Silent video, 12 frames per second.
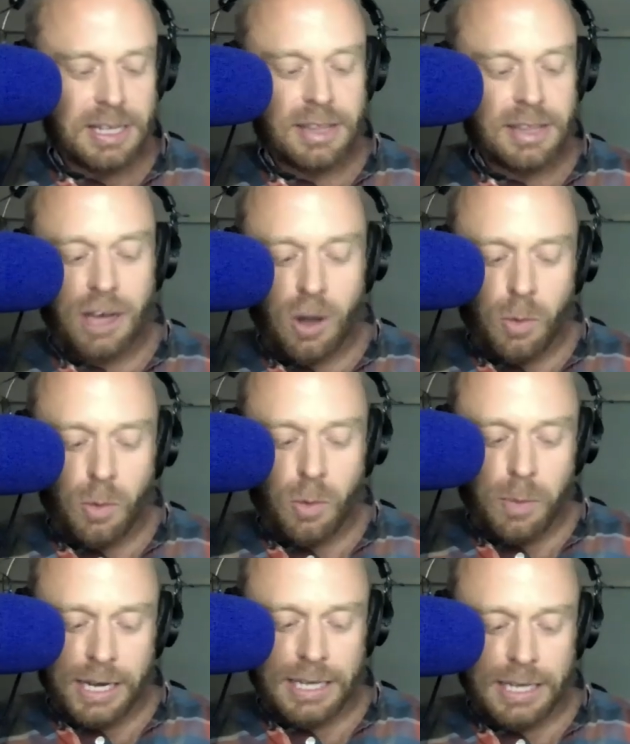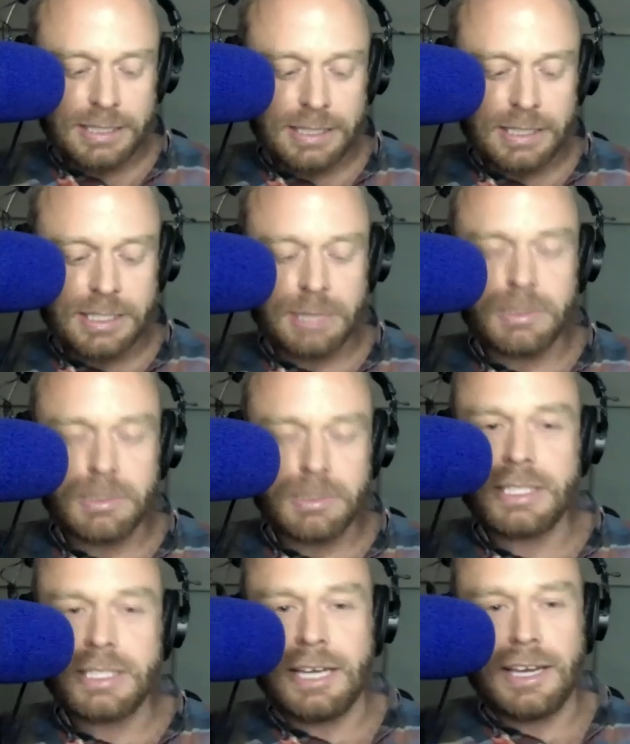They hold my gaze and seem to
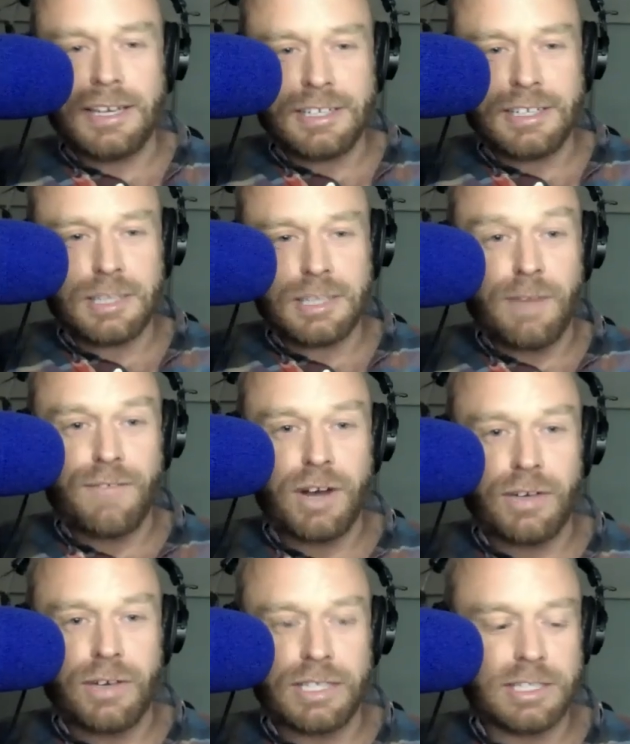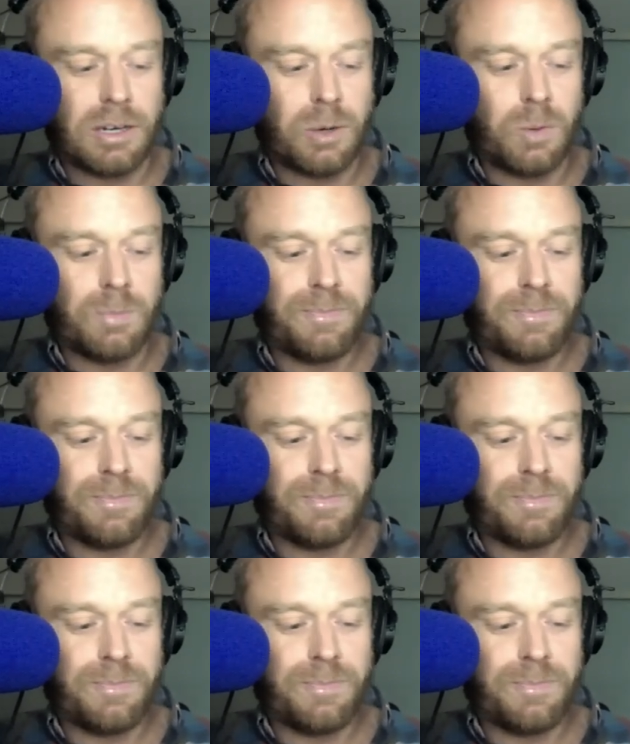stare into my very soul.